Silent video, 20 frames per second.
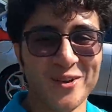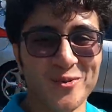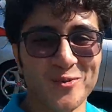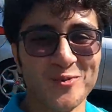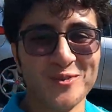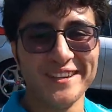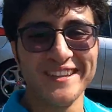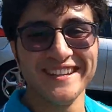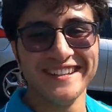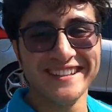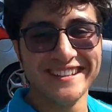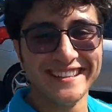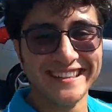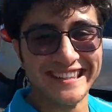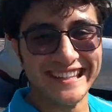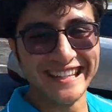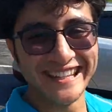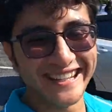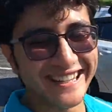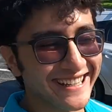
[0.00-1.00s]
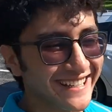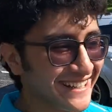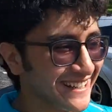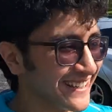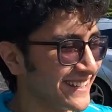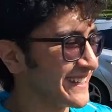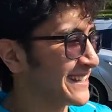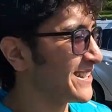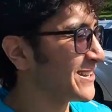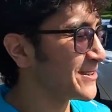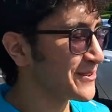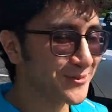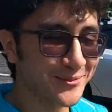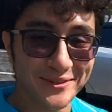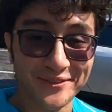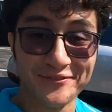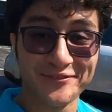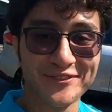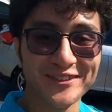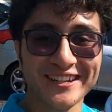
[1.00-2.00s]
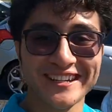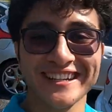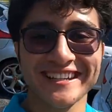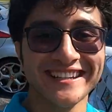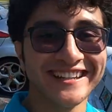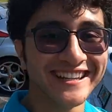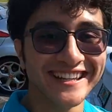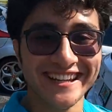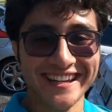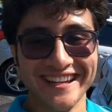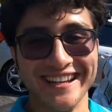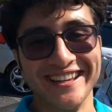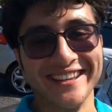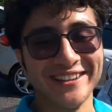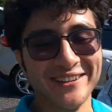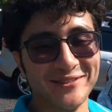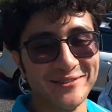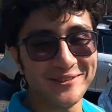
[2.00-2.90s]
We did it! We freaking did it!